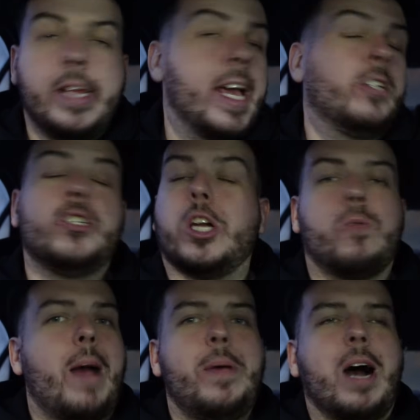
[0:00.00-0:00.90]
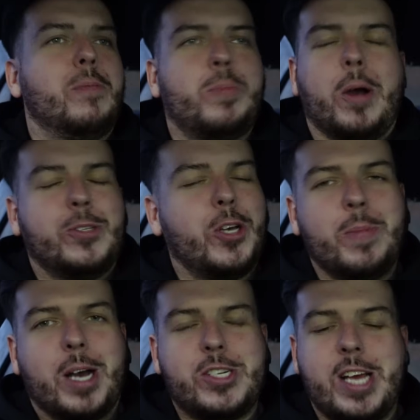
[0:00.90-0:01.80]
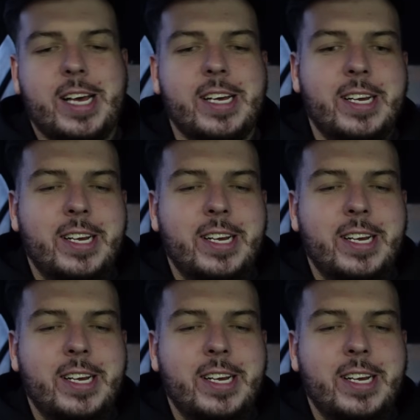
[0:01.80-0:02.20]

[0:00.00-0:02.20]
Yeah, just going to wrap it up. Spoke too much there.